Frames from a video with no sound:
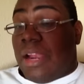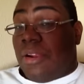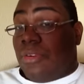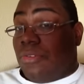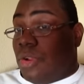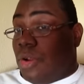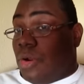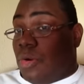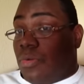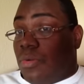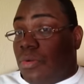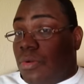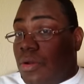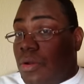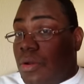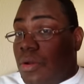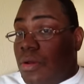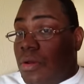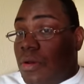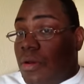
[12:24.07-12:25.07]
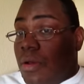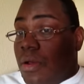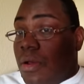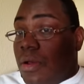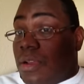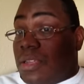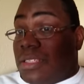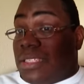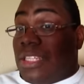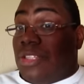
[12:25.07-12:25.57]
I don't know.
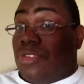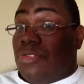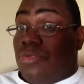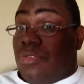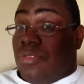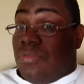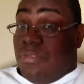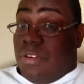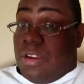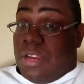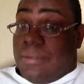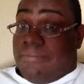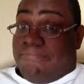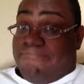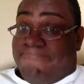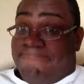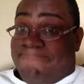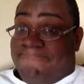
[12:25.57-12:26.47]
Because the dude can run.